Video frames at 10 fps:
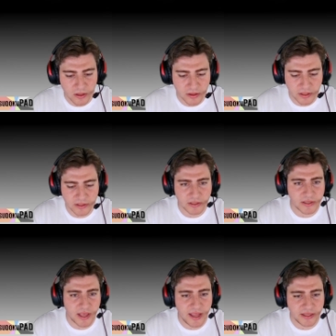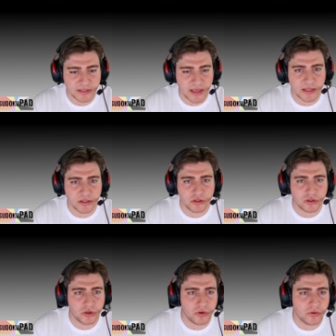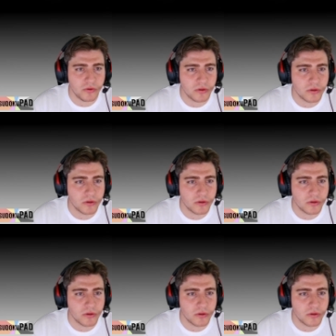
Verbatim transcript: This is 8 and 2.